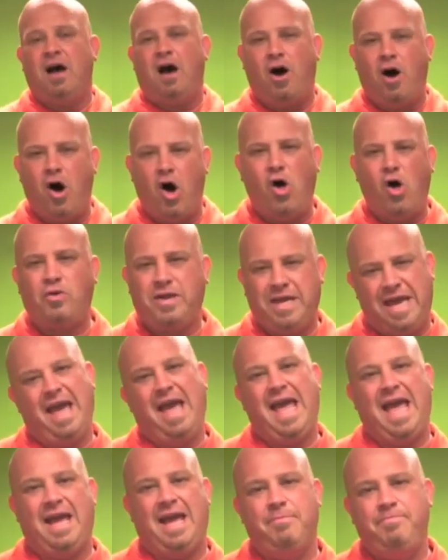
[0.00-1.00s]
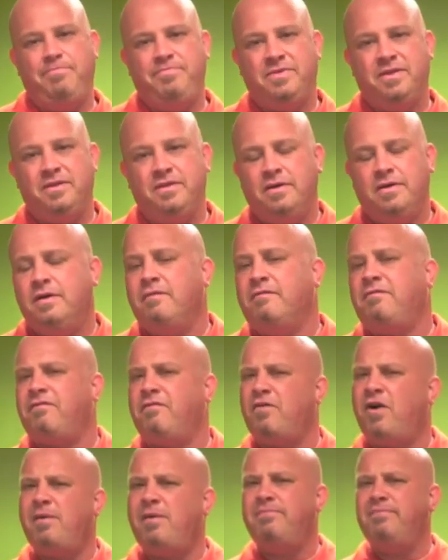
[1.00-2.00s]
all came
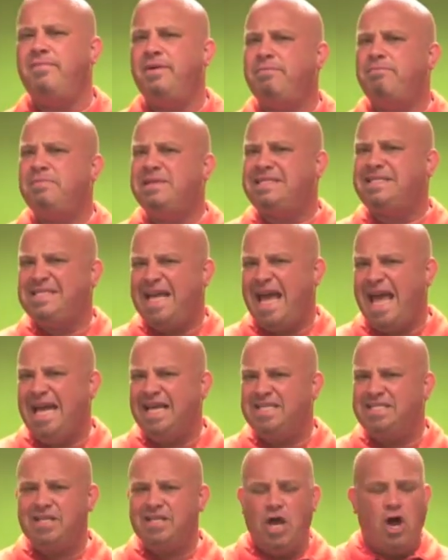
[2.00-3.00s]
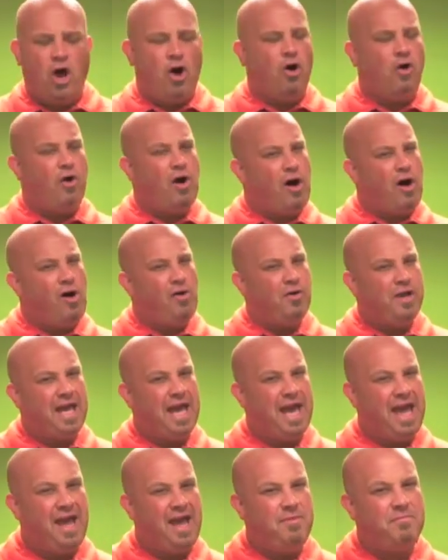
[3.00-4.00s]
from mistakes, or all
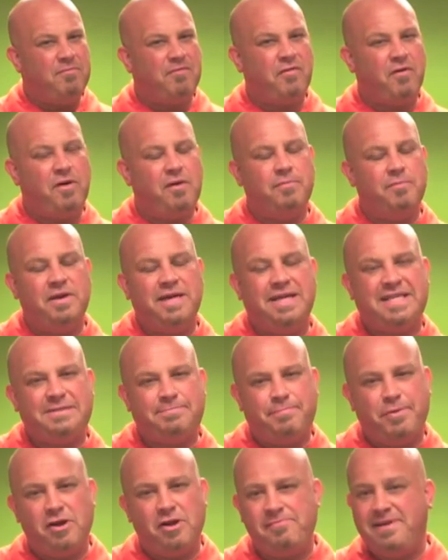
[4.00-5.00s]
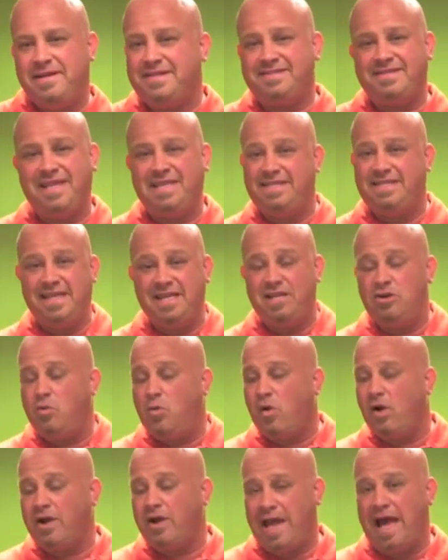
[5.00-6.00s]
came from experiments that didn't
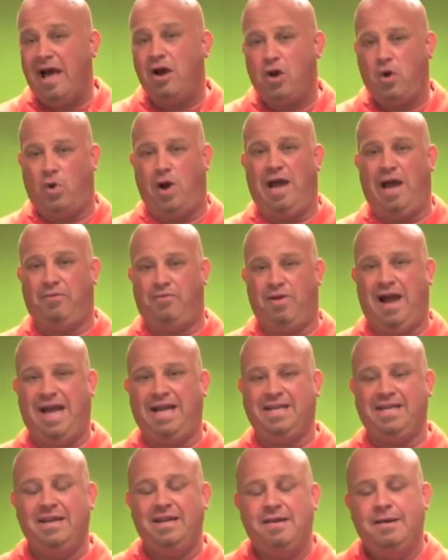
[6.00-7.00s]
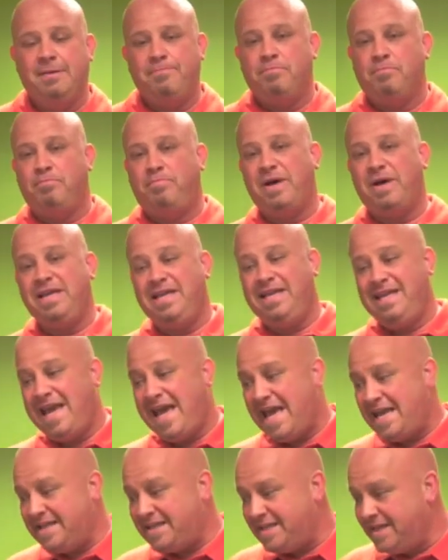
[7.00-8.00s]
work out quite right. But
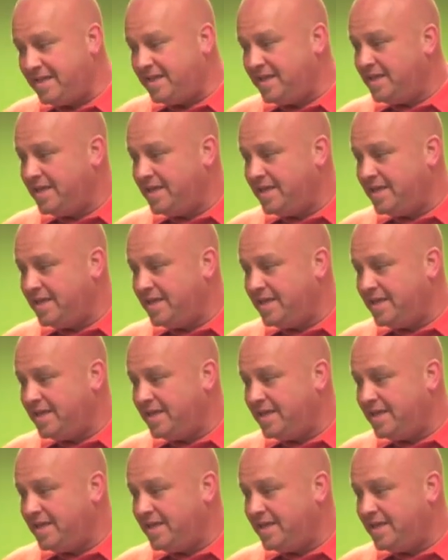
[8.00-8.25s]
yet,